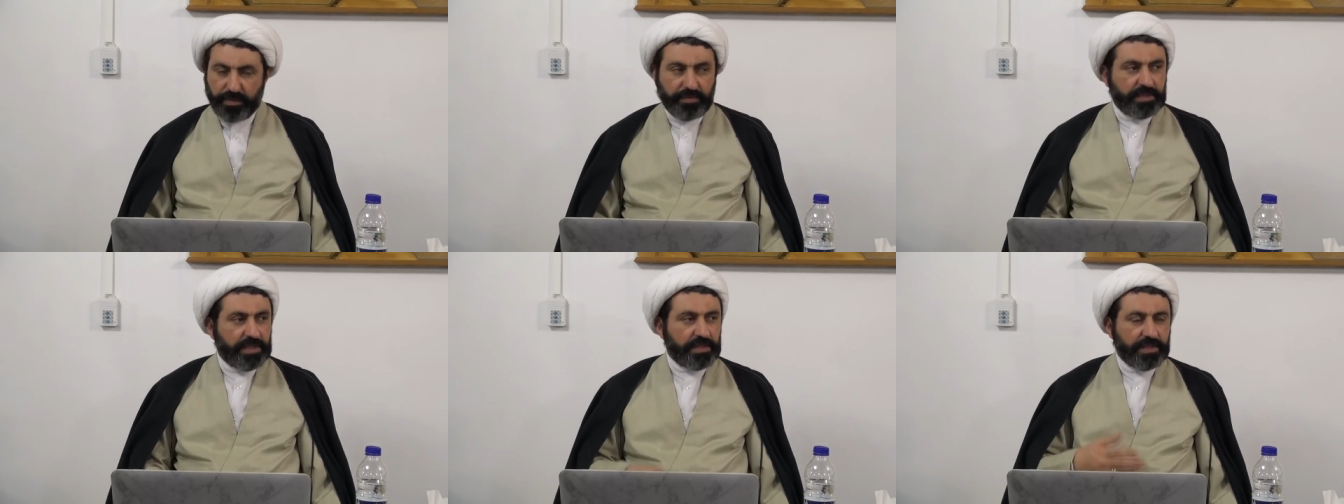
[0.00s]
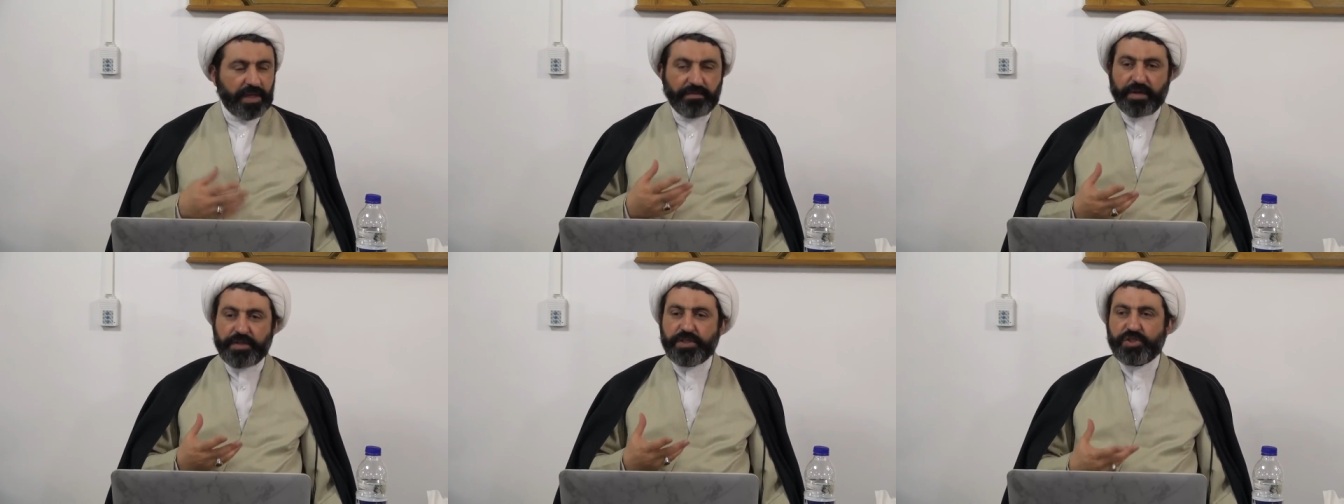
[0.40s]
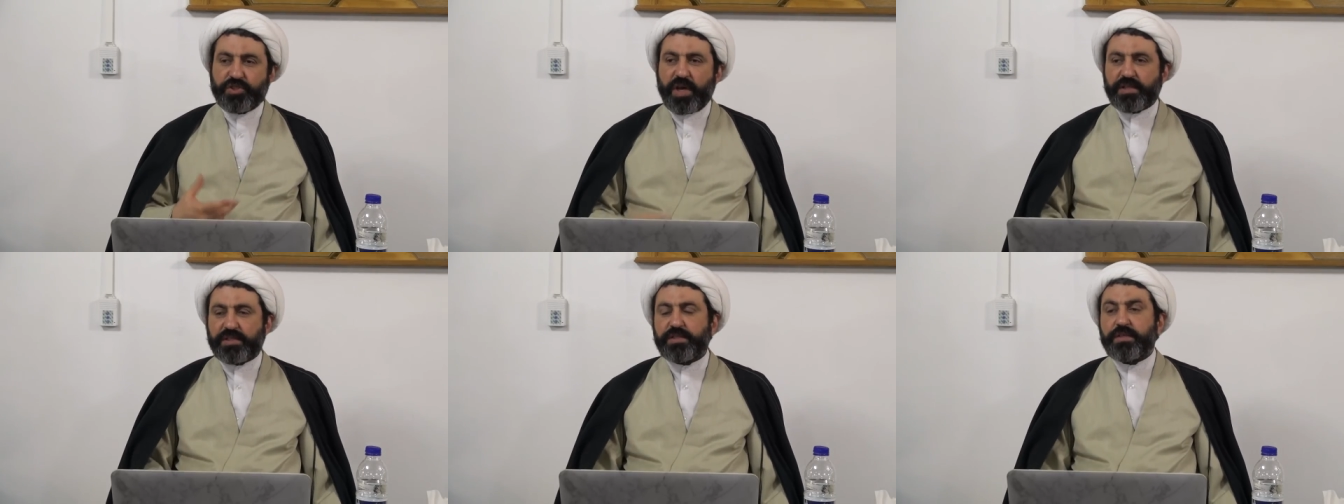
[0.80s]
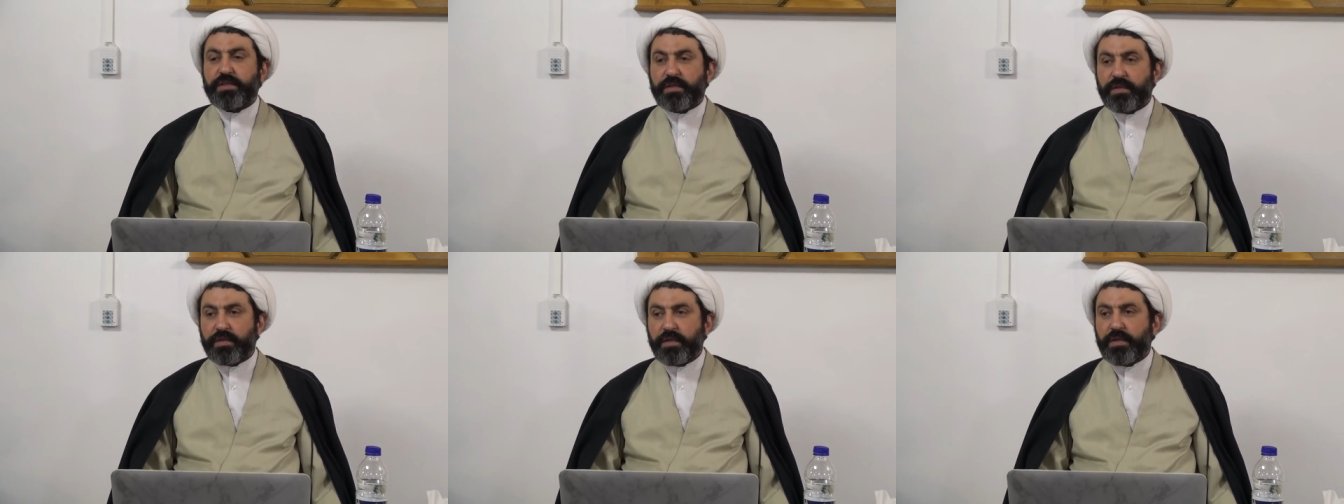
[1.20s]
when we say someone is just,
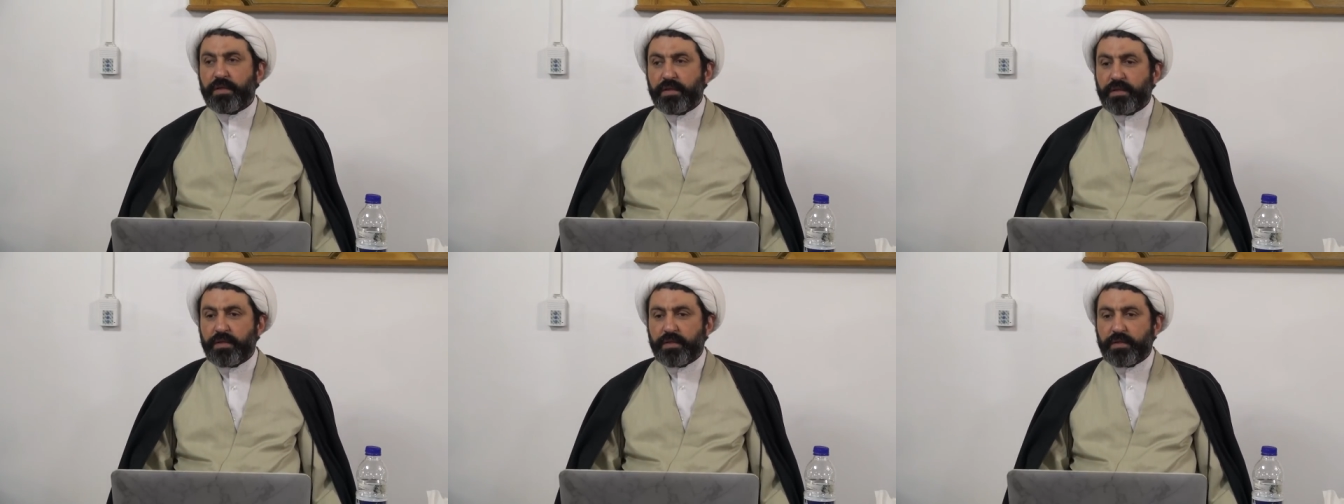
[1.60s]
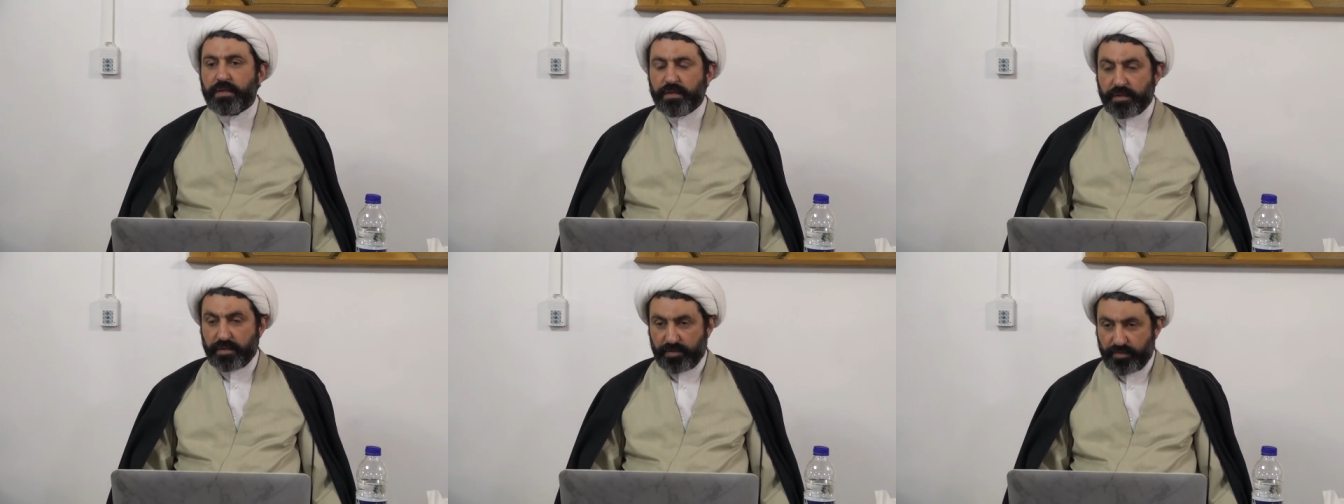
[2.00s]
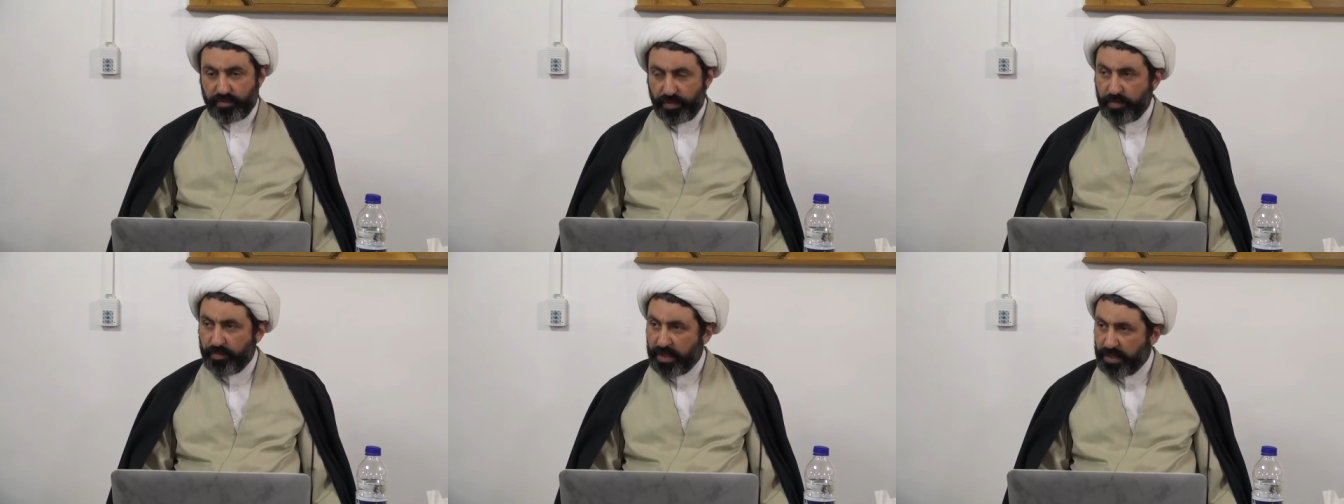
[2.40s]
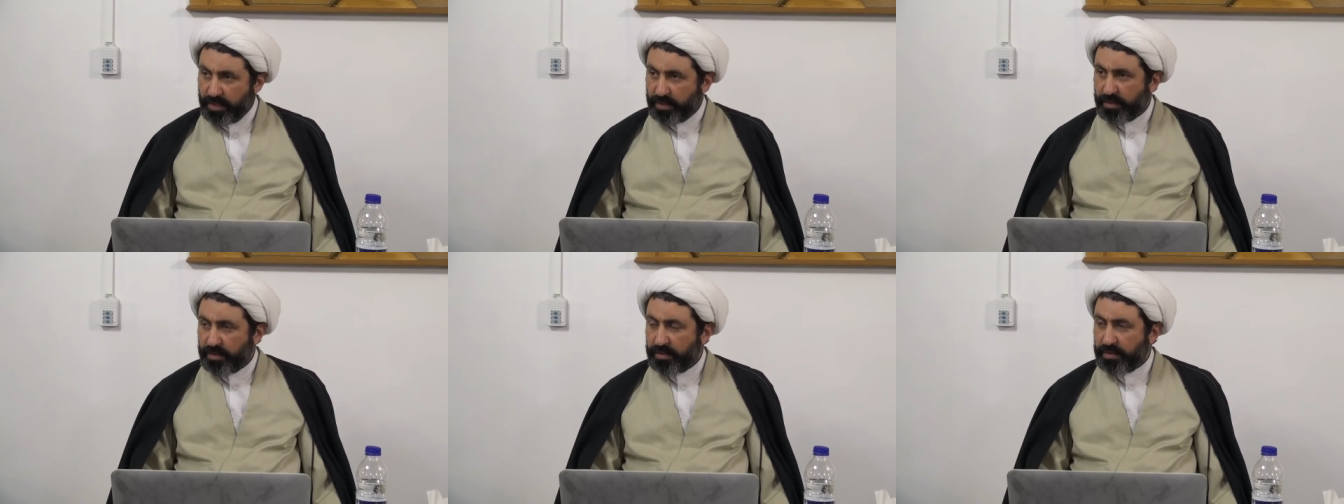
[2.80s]
we mean